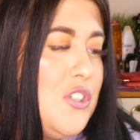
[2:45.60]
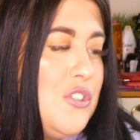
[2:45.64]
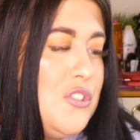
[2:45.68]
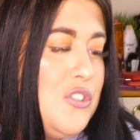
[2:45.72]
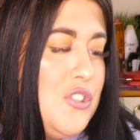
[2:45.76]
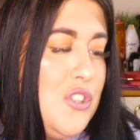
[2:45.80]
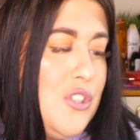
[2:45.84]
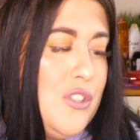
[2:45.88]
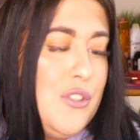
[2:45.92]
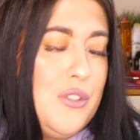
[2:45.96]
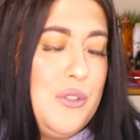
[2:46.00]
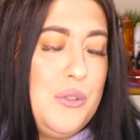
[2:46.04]
on
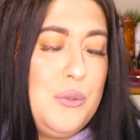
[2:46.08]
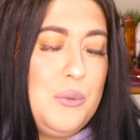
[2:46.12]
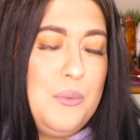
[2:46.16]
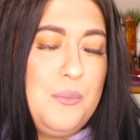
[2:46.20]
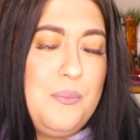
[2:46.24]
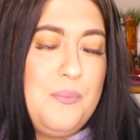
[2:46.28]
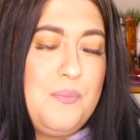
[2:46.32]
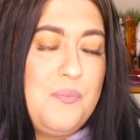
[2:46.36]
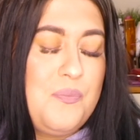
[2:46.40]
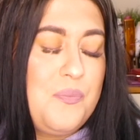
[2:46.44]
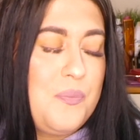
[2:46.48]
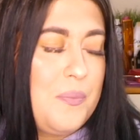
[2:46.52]

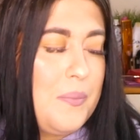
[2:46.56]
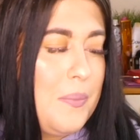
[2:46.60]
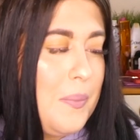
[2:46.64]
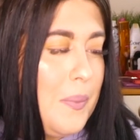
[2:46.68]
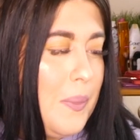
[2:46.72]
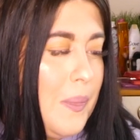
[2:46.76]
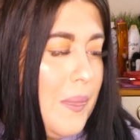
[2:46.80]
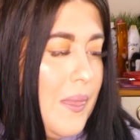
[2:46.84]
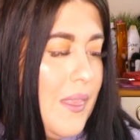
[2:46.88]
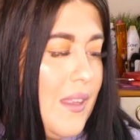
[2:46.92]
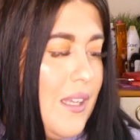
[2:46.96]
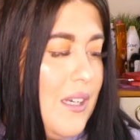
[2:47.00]
to,
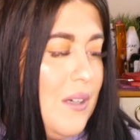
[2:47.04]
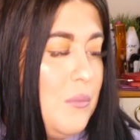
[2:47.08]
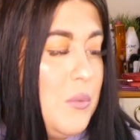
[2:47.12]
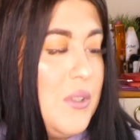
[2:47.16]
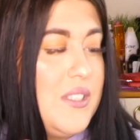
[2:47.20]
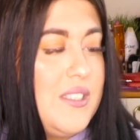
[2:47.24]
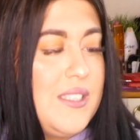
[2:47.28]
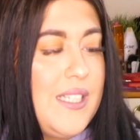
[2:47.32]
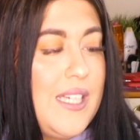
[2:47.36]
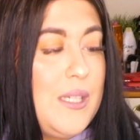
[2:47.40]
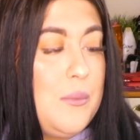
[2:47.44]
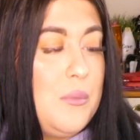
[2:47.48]

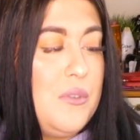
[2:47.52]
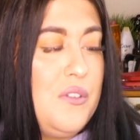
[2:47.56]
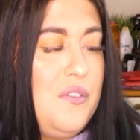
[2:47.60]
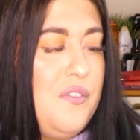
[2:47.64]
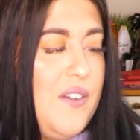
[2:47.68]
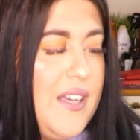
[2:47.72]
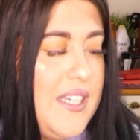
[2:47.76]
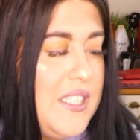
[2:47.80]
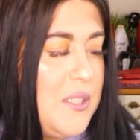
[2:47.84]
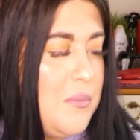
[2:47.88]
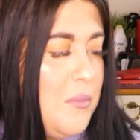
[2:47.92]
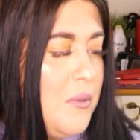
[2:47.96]
we're staying with
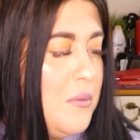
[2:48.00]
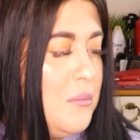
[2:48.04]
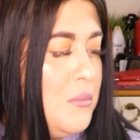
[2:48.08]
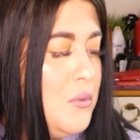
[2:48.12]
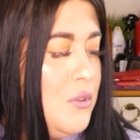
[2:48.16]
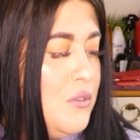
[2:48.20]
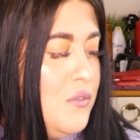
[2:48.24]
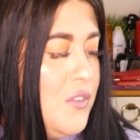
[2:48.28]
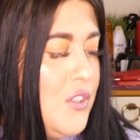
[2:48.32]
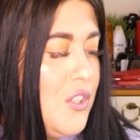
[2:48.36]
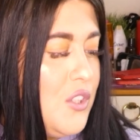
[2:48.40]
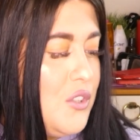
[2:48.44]
face, but
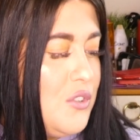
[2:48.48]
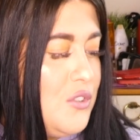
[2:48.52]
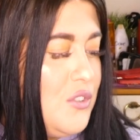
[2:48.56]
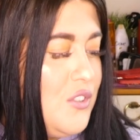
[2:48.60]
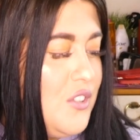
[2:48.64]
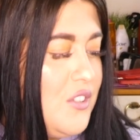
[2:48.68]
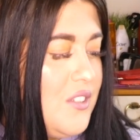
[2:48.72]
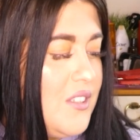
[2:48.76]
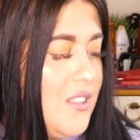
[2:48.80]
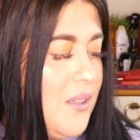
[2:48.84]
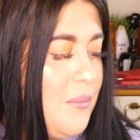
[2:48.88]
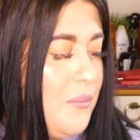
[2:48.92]
moving on
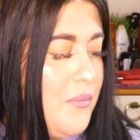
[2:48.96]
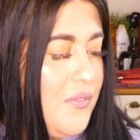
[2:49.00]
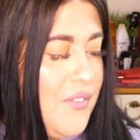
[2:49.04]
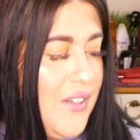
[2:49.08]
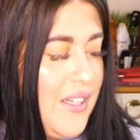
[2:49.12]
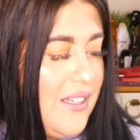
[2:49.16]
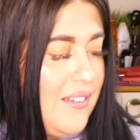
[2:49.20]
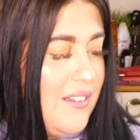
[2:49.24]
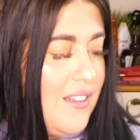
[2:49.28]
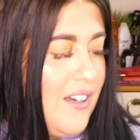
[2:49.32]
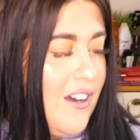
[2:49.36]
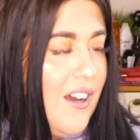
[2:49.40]
to
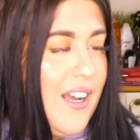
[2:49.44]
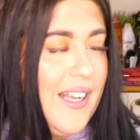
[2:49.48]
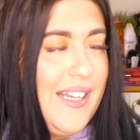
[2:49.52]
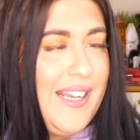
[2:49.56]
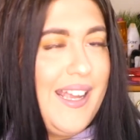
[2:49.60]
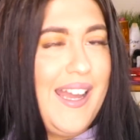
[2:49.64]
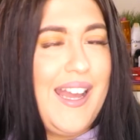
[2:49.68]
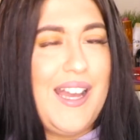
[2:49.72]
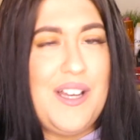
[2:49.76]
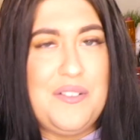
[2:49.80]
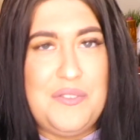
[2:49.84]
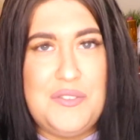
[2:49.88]
something that I
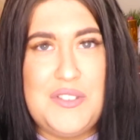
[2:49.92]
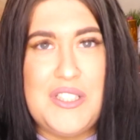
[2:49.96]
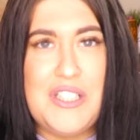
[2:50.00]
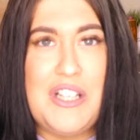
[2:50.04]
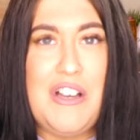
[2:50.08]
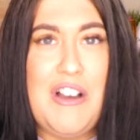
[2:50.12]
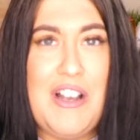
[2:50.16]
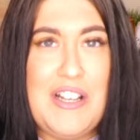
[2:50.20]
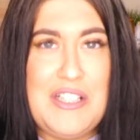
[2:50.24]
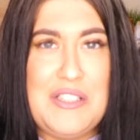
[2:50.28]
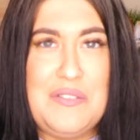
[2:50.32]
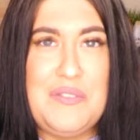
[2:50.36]
have to
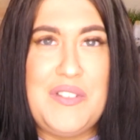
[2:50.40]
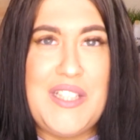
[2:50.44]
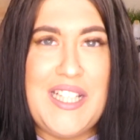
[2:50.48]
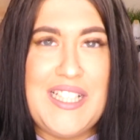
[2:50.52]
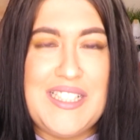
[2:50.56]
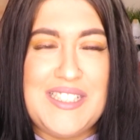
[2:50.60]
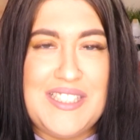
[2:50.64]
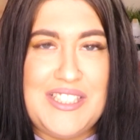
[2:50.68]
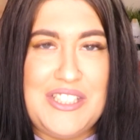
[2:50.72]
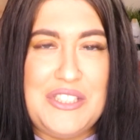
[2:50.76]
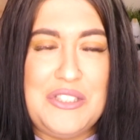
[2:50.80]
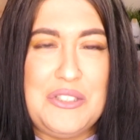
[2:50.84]
kind of
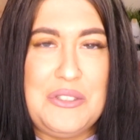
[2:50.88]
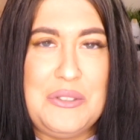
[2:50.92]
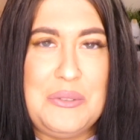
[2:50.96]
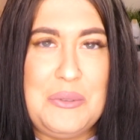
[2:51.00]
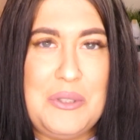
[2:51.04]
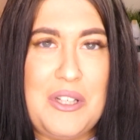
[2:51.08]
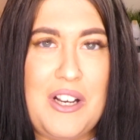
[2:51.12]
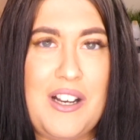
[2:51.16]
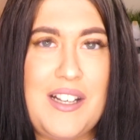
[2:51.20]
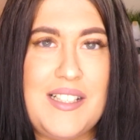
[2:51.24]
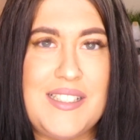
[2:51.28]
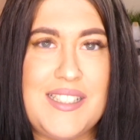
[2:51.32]
get to you
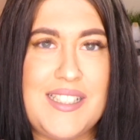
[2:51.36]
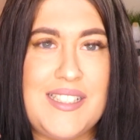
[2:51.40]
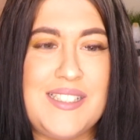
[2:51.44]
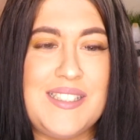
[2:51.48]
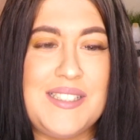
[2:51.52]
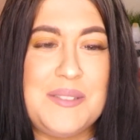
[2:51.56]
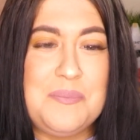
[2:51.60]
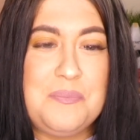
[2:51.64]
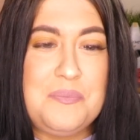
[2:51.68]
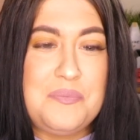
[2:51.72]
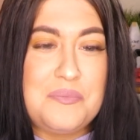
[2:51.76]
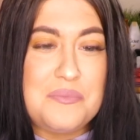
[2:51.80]
guys
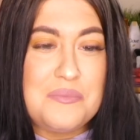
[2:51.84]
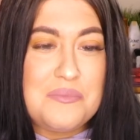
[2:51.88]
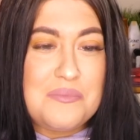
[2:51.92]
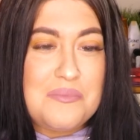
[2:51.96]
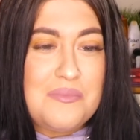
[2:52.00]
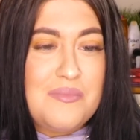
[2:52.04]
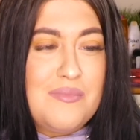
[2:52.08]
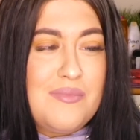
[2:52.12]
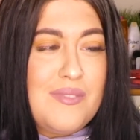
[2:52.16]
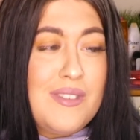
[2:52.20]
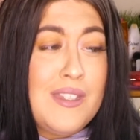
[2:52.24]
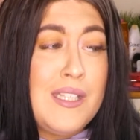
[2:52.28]
is,
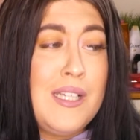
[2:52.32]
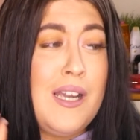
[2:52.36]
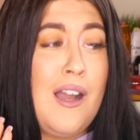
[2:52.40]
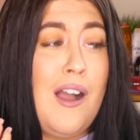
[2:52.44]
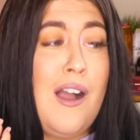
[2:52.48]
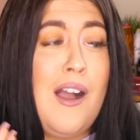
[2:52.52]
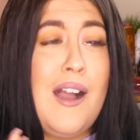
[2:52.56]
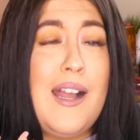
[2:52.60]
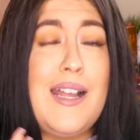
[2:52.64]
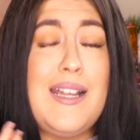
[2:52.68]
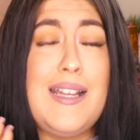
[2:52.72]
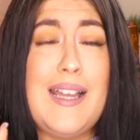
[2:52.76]

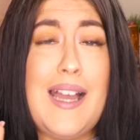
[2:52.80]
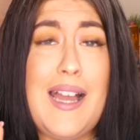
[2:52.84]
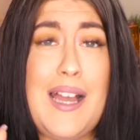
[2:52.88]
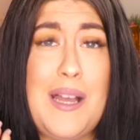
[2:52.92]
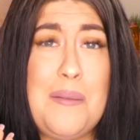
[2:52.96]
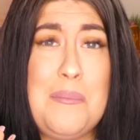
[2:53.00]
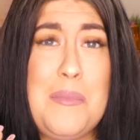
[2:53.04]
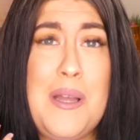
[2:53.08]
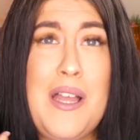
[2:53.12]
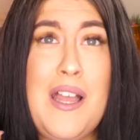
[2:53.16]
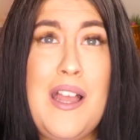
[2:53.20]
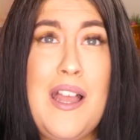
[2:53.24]
I
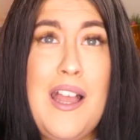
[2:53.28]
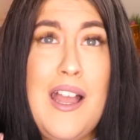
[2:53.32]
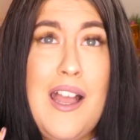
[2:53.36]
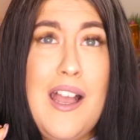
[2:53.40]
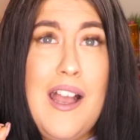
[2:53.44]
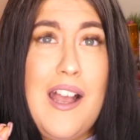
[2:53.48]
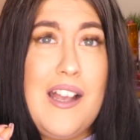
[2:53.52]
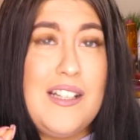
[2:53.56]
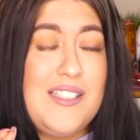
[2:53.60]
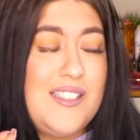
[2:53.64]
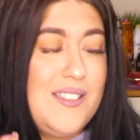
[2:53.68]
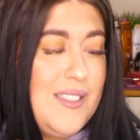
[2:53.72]
am
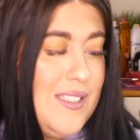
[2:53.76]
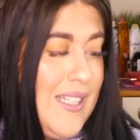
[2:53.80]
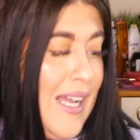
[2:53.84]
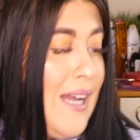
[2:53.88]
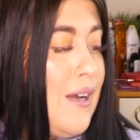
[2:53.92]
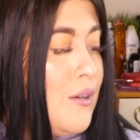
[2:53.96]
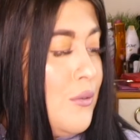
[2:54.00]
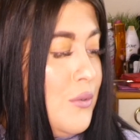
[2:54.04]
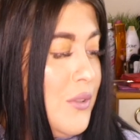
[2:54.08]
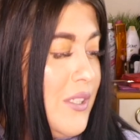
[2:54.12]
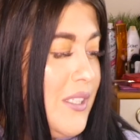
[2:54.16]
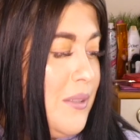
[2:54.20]

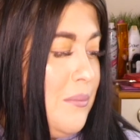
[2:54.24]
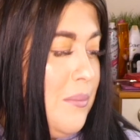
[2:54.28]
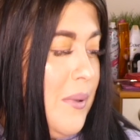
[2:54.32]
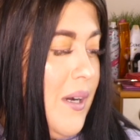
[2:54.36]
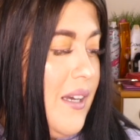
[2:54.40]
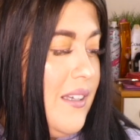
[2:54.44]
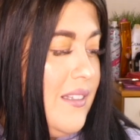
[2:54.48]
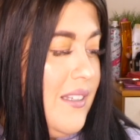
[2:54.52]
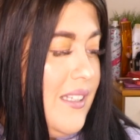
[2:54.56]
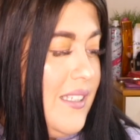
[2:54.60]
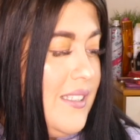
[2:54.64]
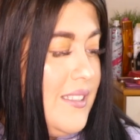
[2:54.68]
astounded
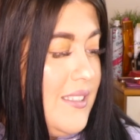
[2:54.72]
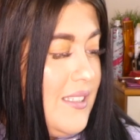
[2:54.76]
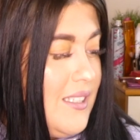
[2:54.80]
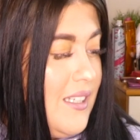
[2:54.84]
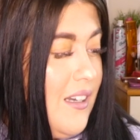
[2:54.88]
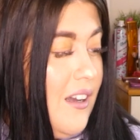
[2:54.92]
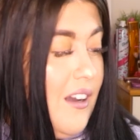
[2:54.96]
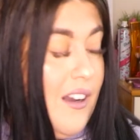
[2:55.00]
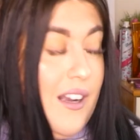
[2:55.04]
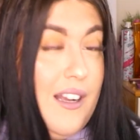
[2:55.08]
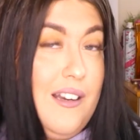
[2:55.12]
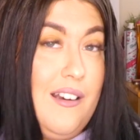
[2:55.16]
by this
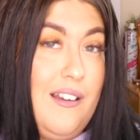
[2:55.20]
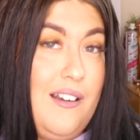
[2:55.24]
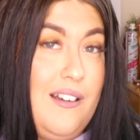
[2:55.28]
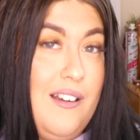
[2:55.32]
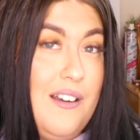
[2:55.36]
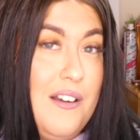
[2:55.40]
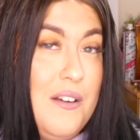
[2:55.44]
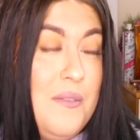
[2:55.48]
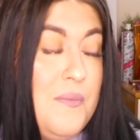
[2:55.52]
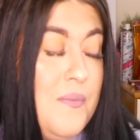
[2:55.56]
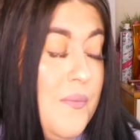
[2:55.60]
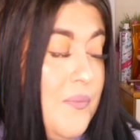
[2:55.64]

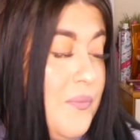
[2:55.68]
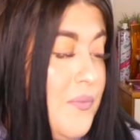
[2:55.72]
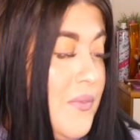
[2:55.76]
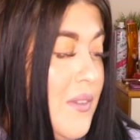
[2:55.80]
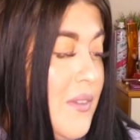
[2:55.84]
highlighter.